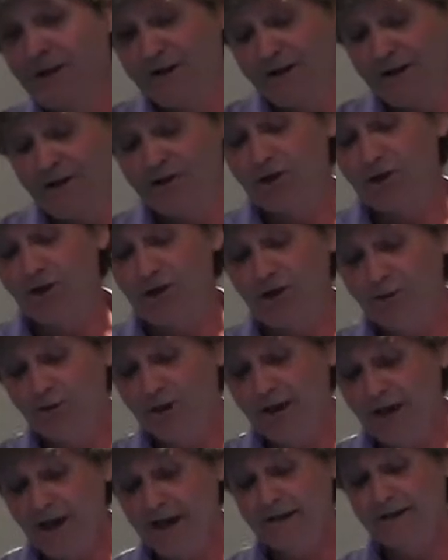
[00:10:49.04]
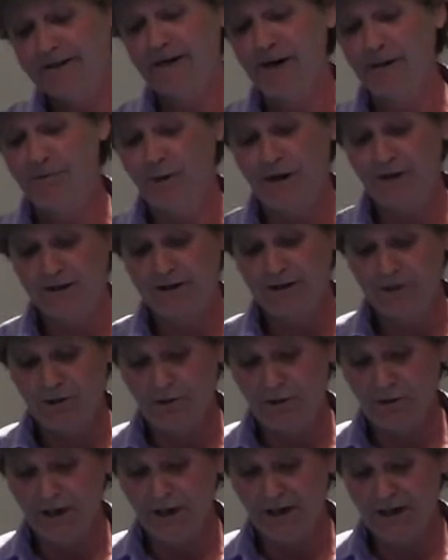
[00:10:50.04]
These could relate somewhat
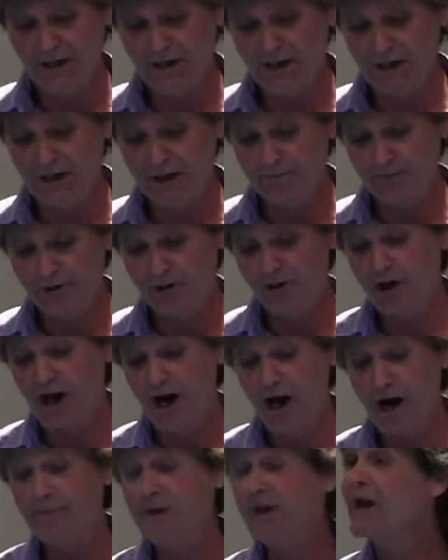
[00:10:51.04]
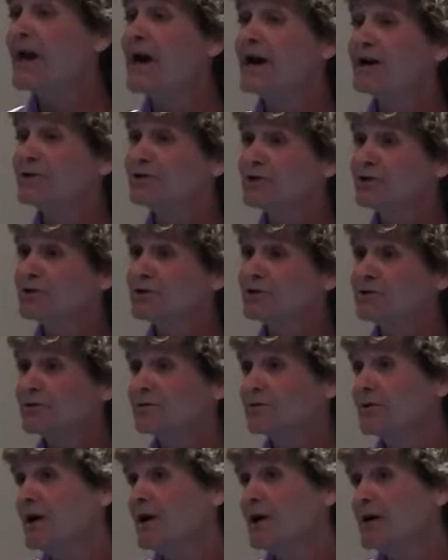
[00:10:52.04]
to tsunami hazards
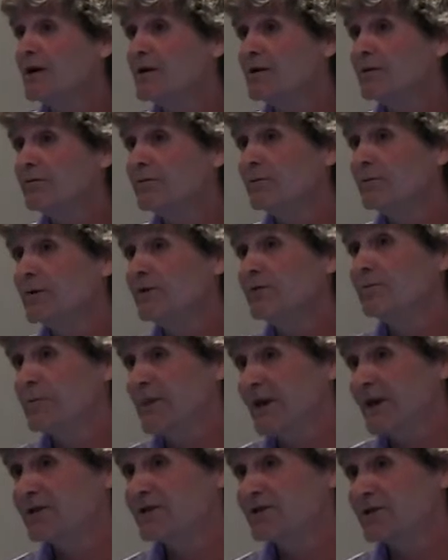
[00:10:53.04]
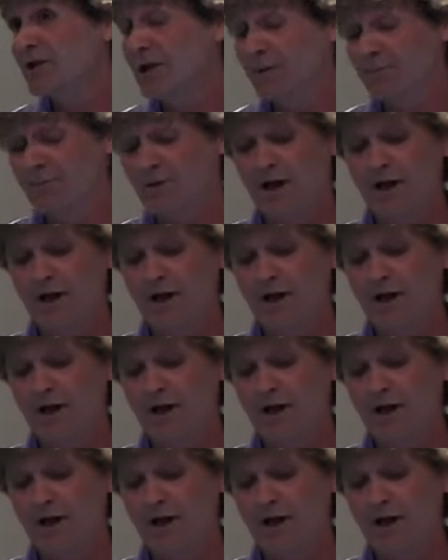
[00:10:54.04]
with big slump